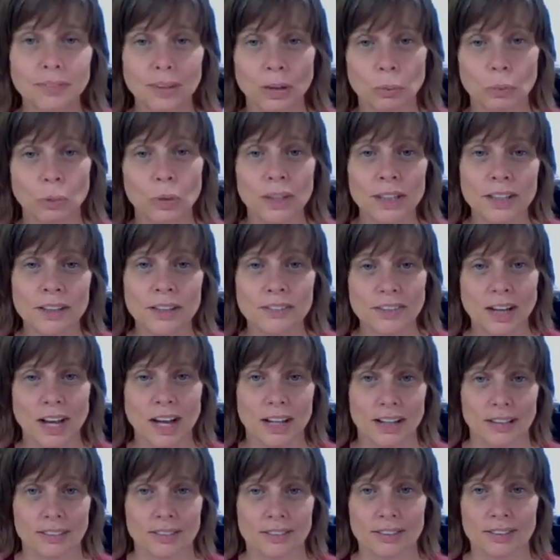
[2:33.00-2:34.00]
One is
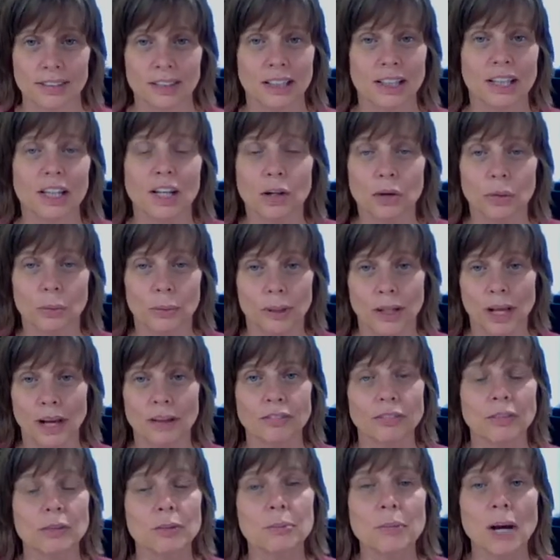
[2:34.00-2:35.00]
ice.
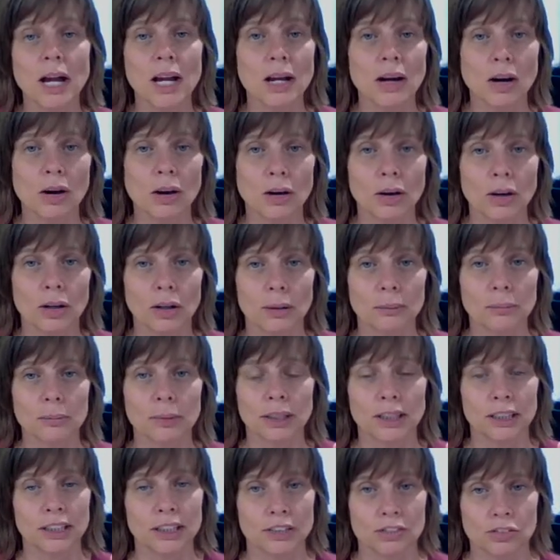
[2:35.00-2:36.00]
Whenever my
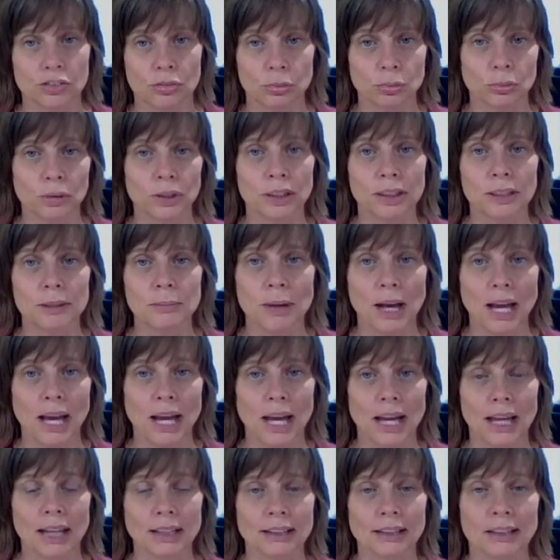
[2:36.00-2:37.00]
arm gets really
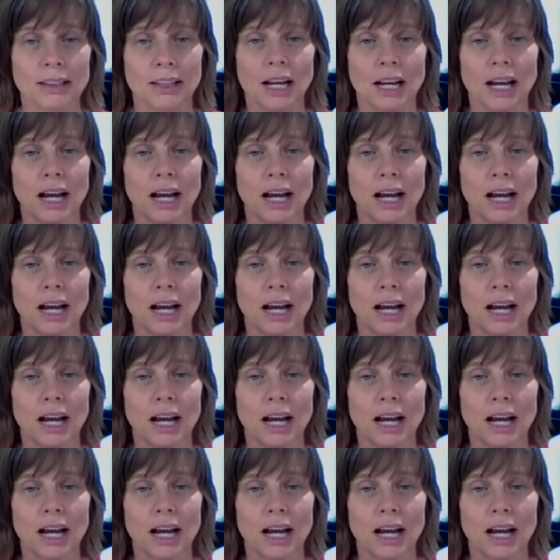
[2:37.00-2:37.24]
bad,